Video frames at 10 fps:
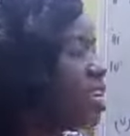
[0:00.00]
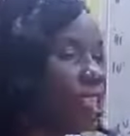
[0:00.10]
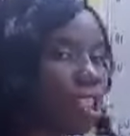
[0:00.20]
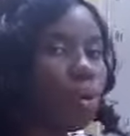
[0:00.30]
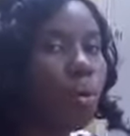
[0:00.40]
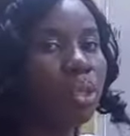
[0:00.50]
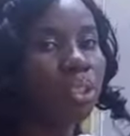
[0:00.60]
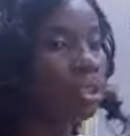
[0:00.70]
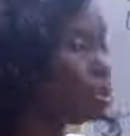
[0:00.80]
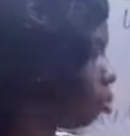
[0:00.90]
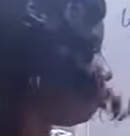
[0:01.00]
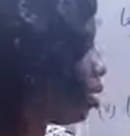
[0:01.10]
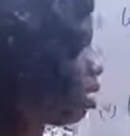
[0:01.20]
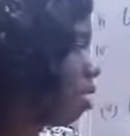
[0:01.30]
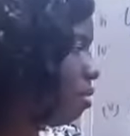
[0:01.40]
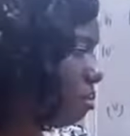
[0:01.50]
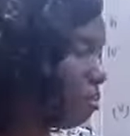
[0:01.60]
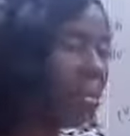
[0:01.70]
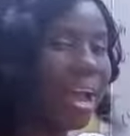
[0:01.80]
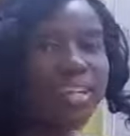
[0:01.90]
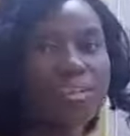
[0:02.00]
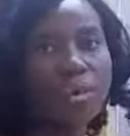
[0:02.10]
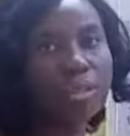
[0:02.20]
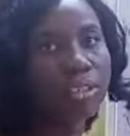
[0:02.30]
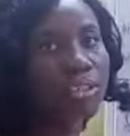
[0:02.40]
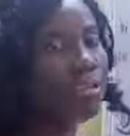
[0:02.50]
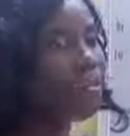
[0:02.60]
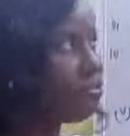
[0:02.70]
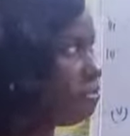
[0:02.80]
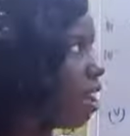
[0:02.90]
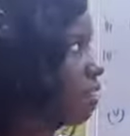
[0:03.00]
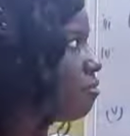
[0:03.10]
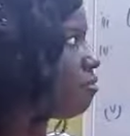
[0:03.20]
is equals to minus 5.